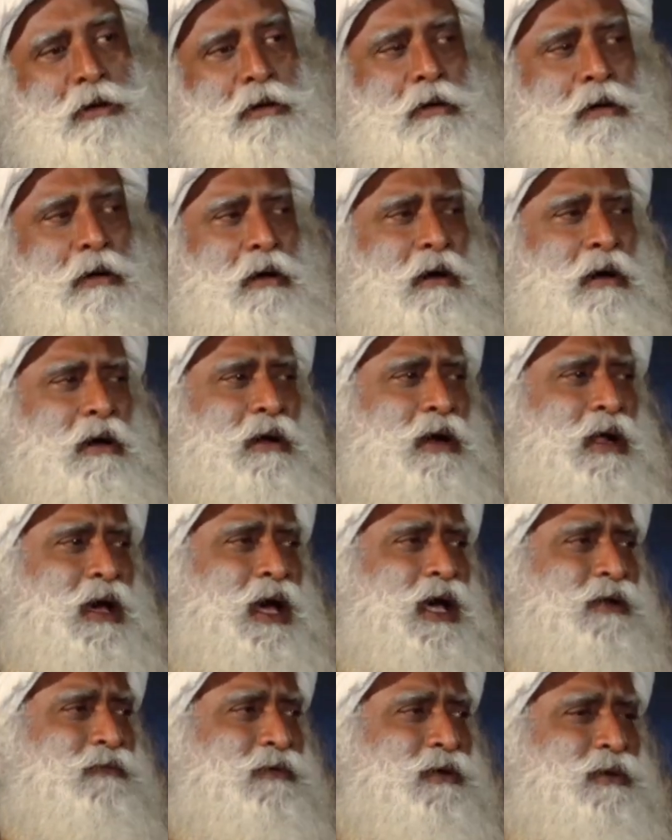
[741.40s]
or
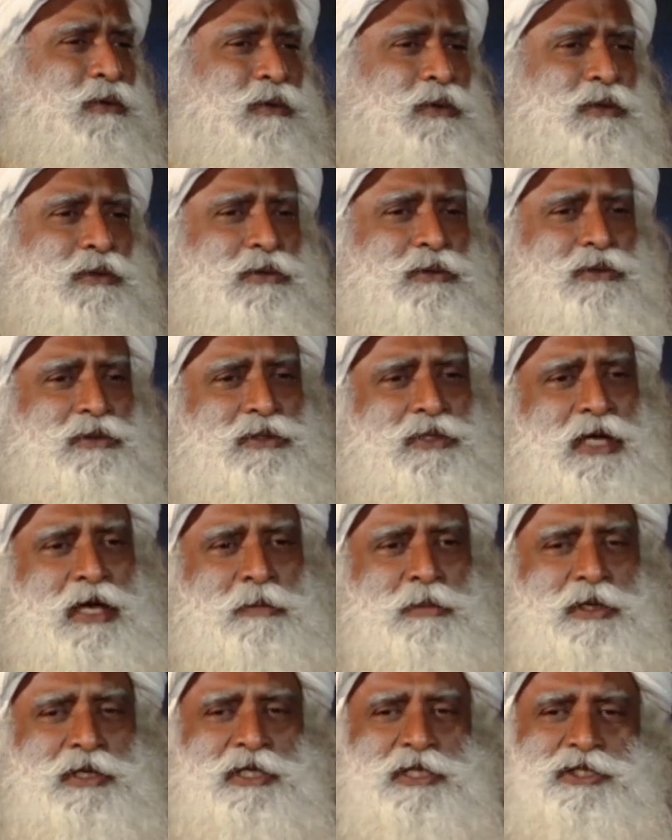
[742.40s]
are we going to
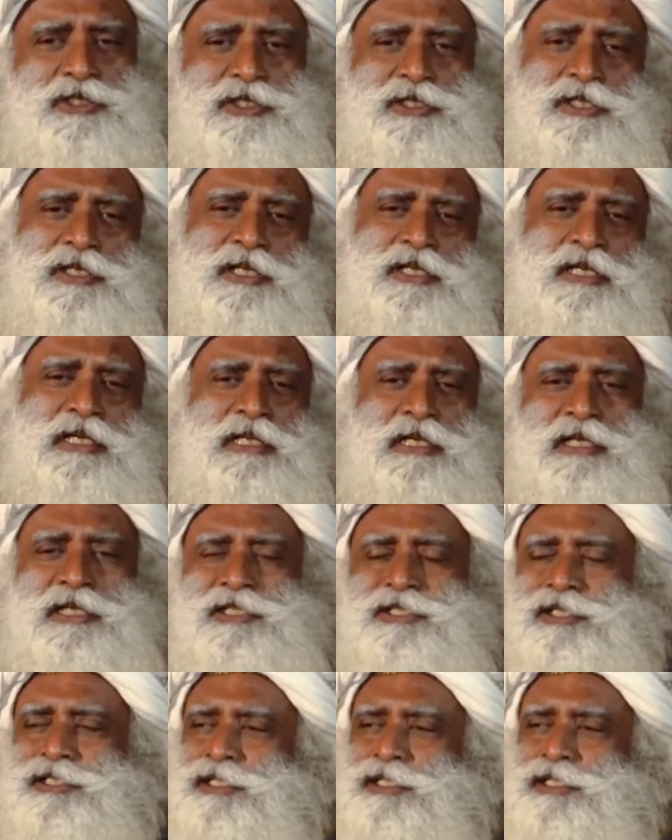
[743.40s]
stab at each other, kill each